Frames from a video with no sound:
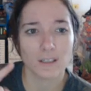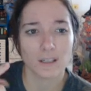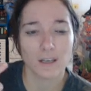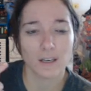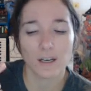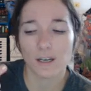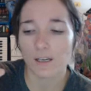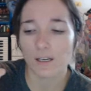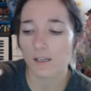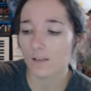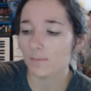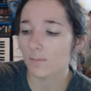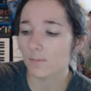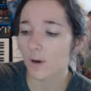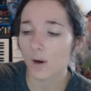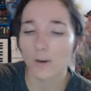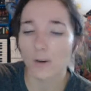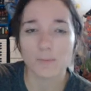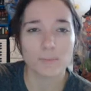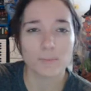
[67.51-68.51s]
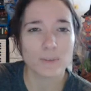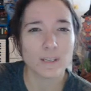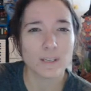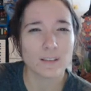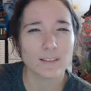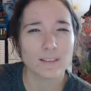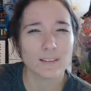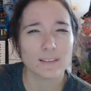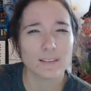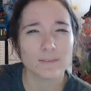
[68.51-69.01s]
heartbeat
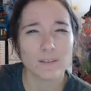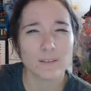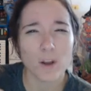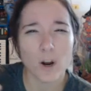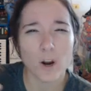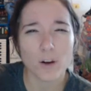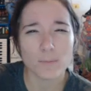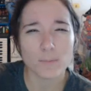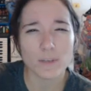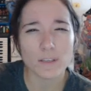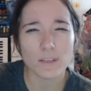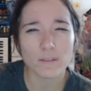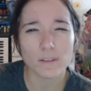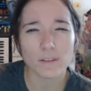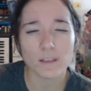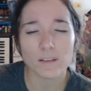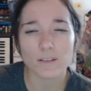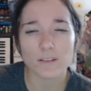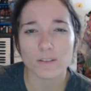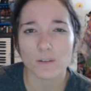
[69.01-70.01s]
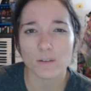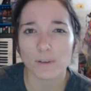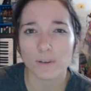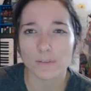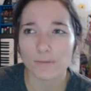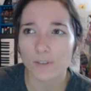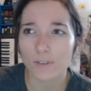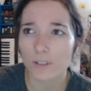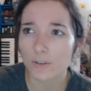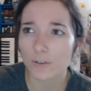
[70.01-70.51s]
things on my
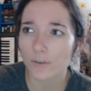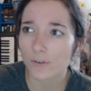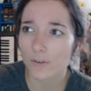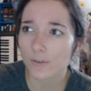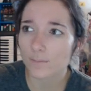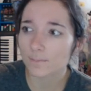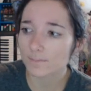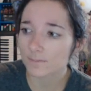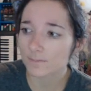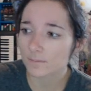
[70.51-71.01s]
finger.